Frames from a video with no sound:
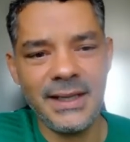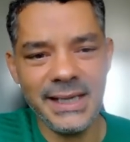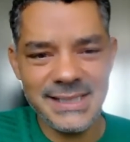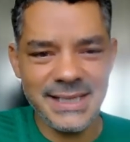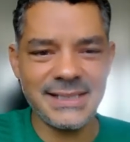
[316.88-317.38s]

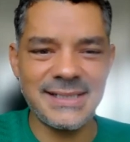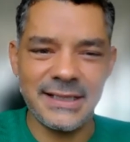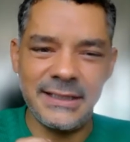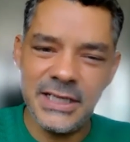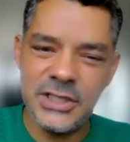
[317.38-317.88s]
Is there a
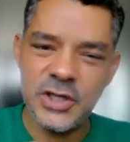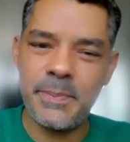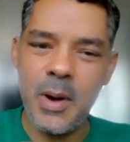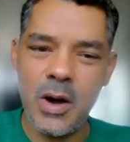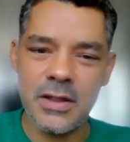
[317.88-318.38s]
strategic
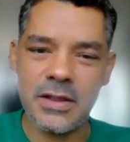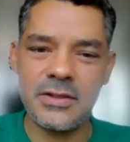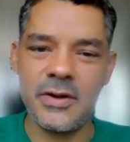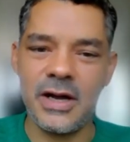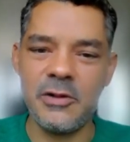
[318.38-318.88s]
path
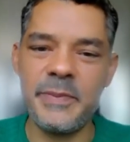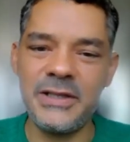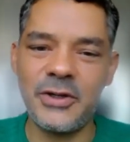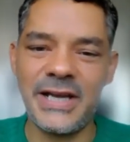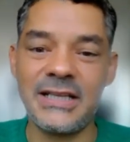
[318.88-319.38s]
to
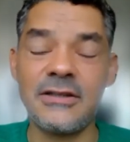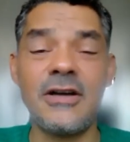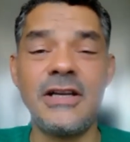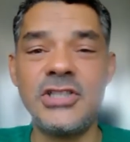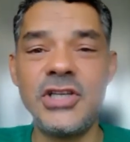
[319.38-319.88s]
helping to get
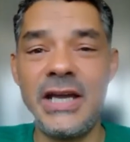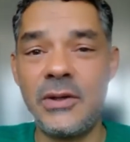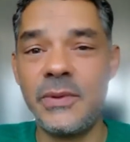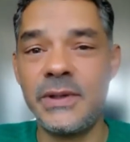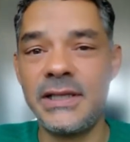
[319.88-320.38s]
knowledge
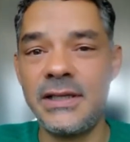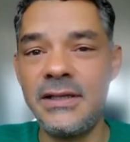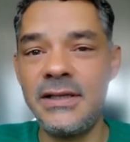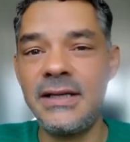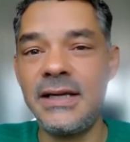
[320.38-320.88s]
equity
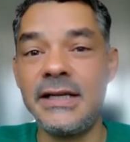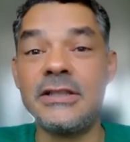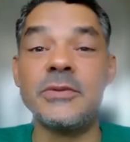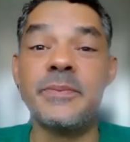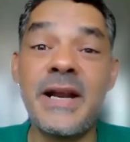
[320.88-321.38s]

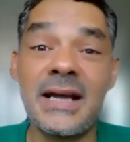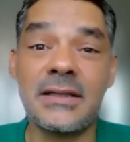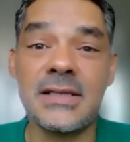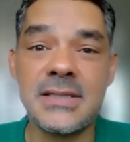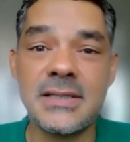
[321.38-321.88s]
into
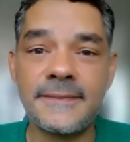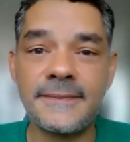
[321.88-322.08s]
practice?